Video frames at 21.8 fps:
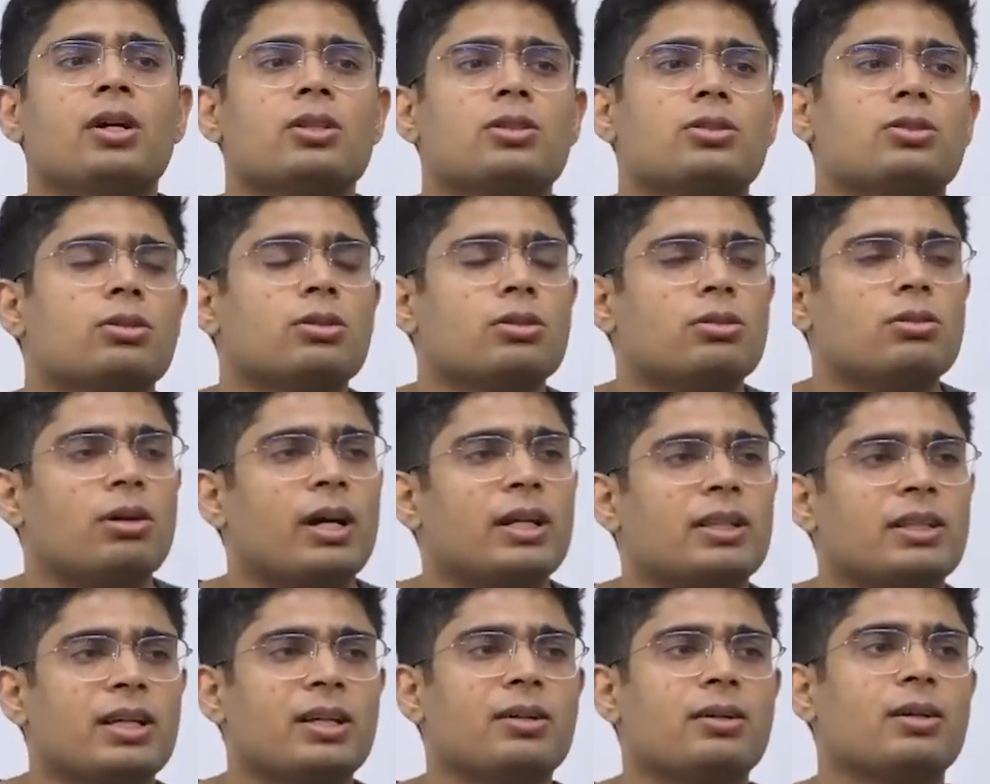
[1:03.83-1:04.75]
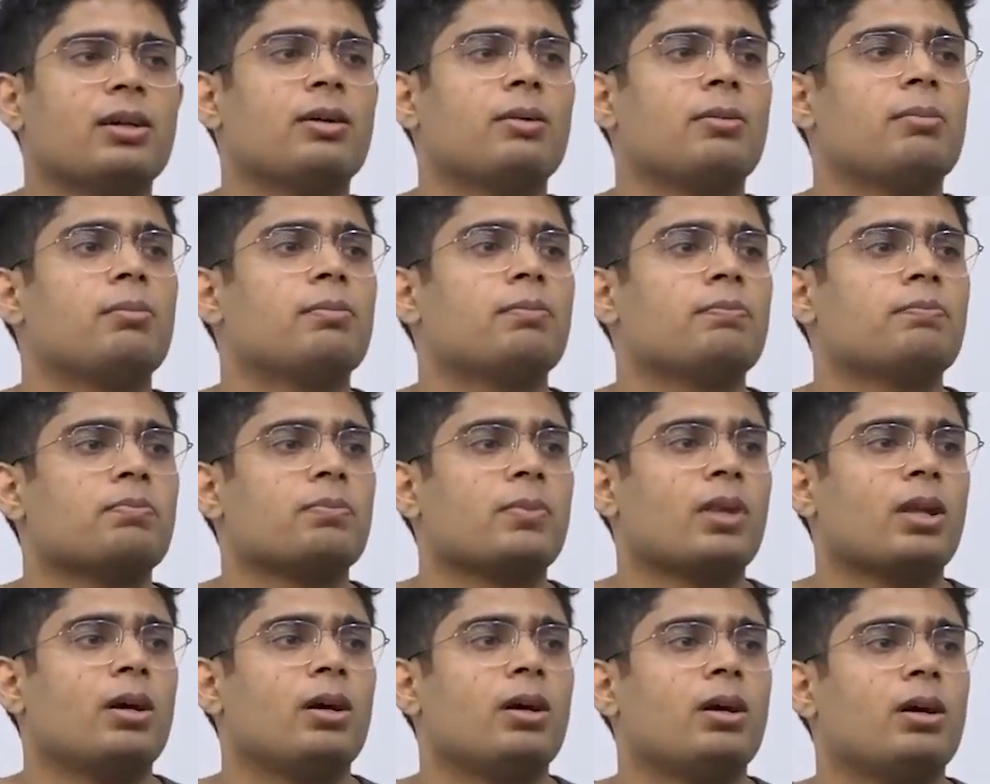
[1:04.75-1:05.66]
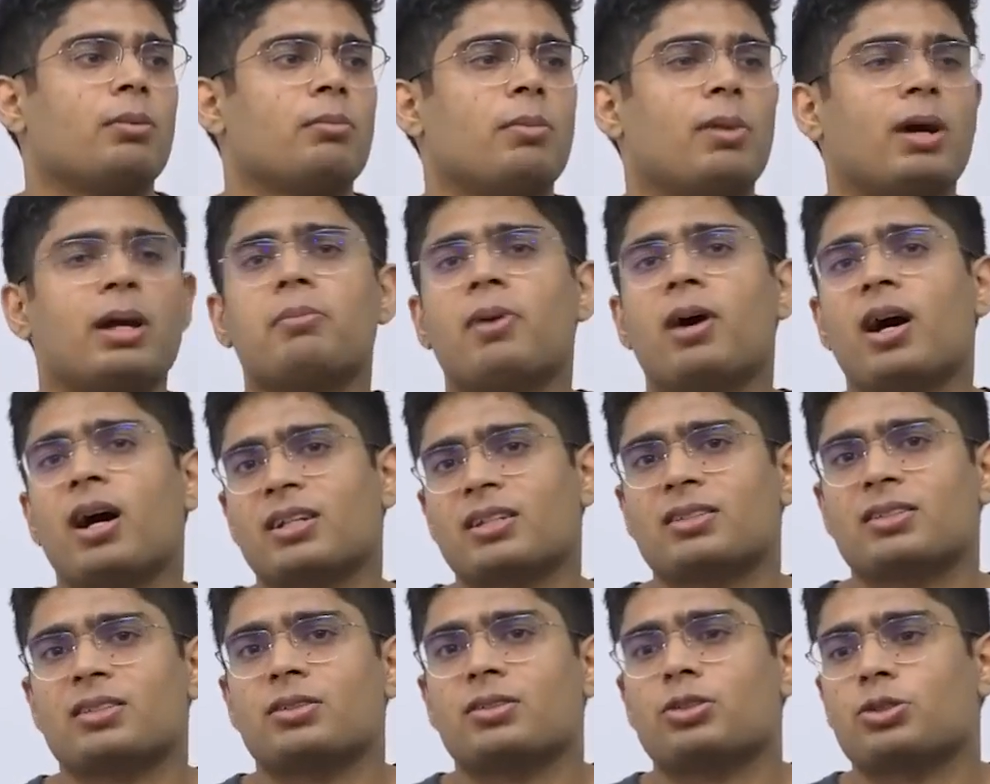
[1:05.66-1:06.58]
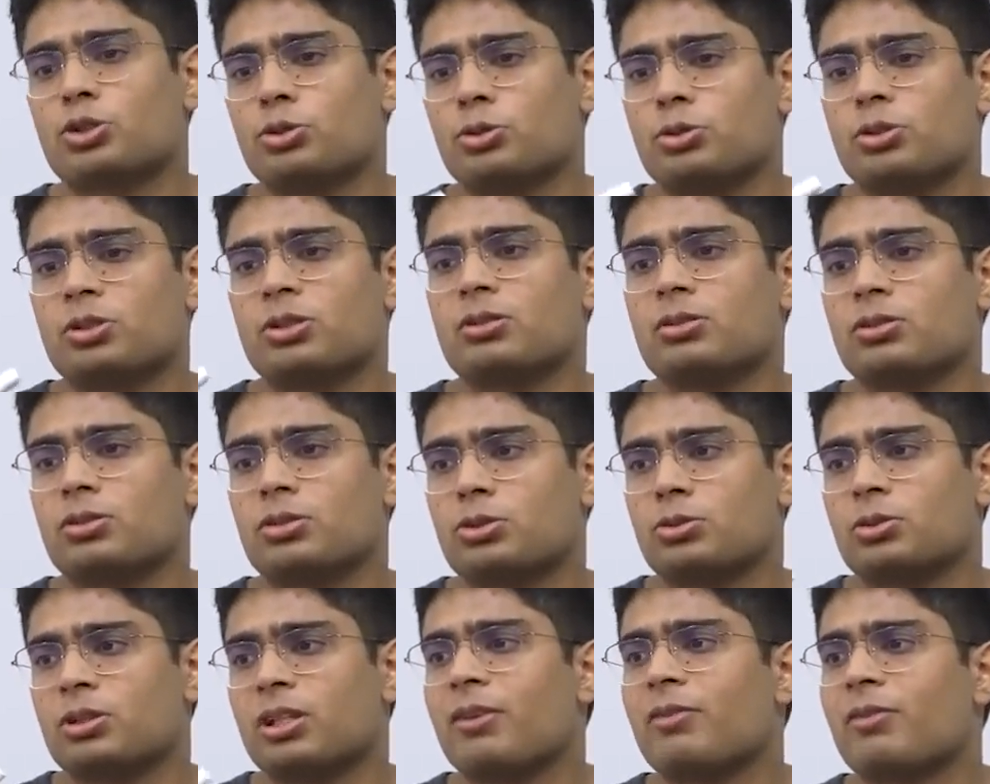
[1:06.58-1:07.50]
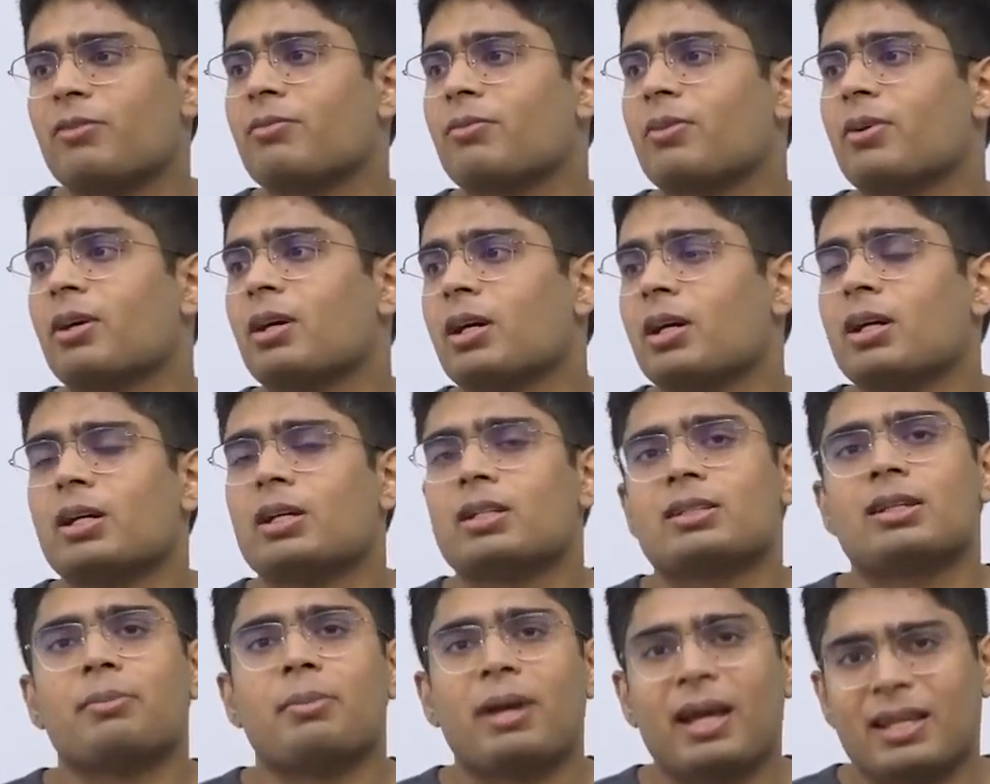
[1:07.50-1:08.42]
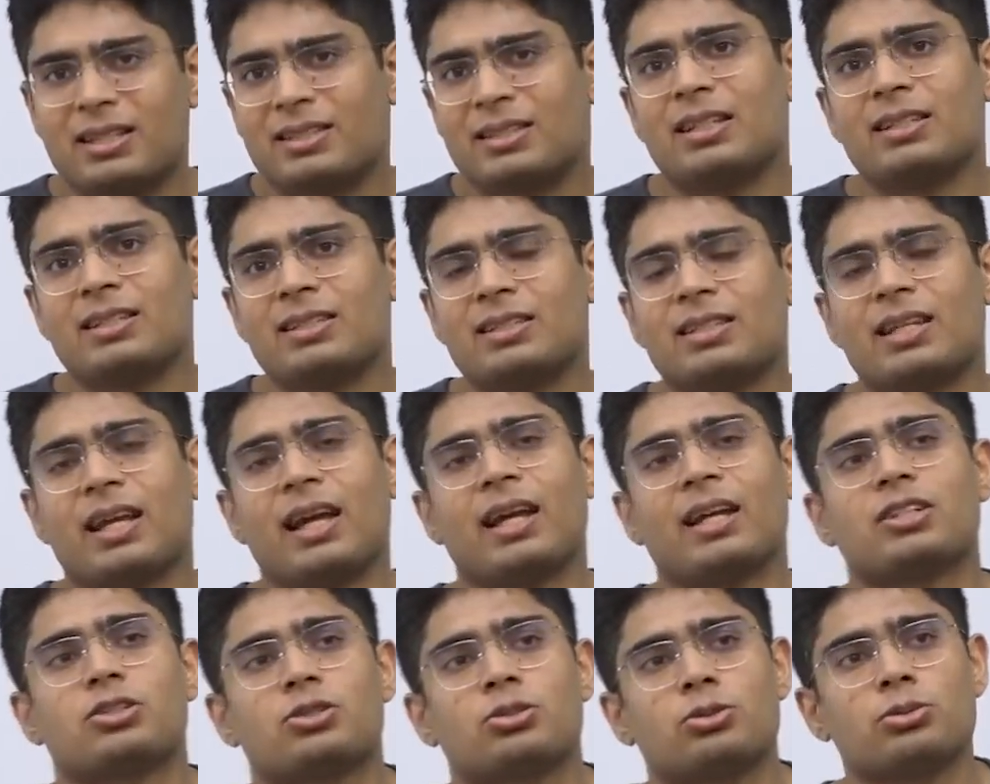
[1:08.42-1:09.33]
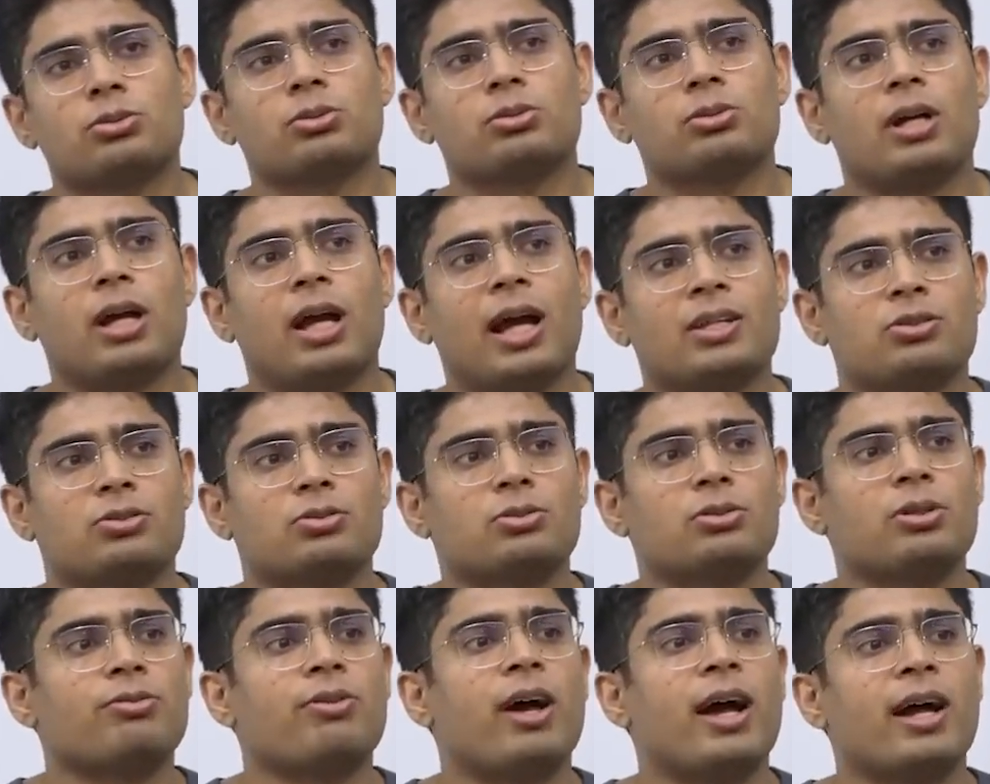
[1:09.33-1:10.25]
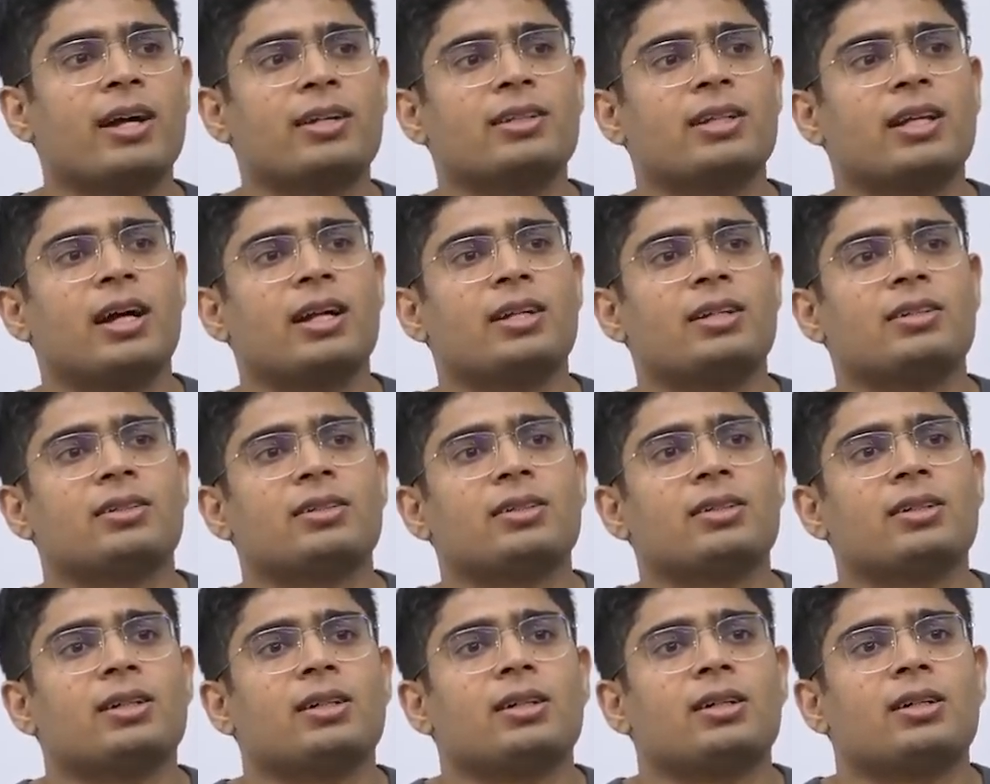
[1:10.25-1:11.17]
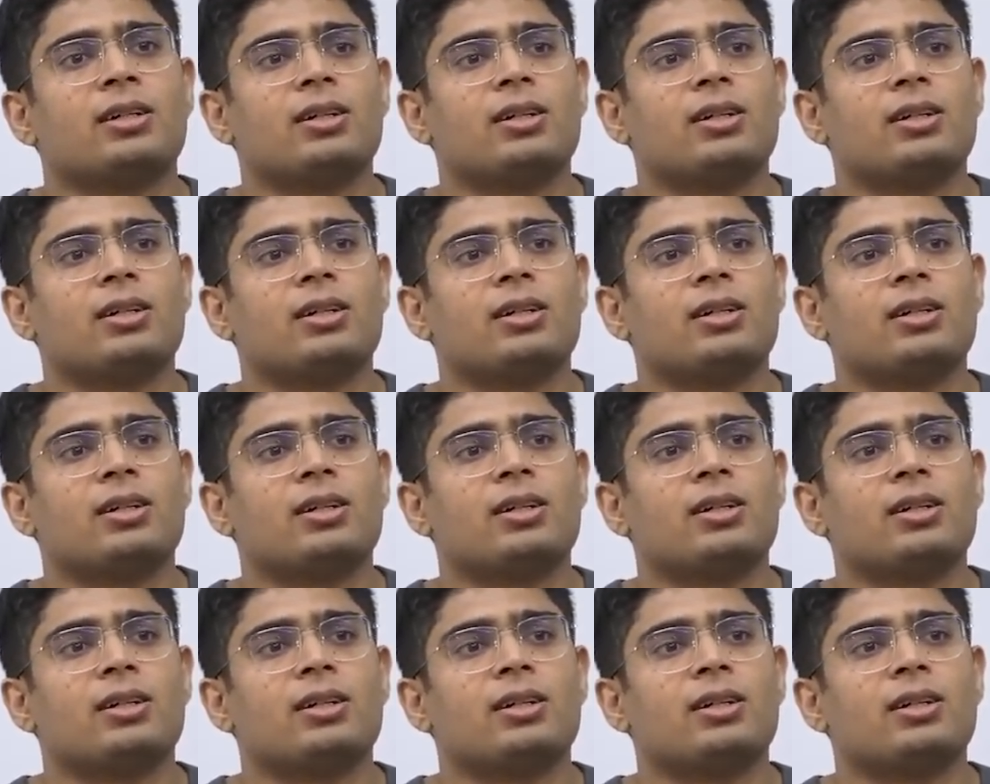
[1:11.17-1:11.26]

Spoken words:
So I think my marks should give some essence as to the fact that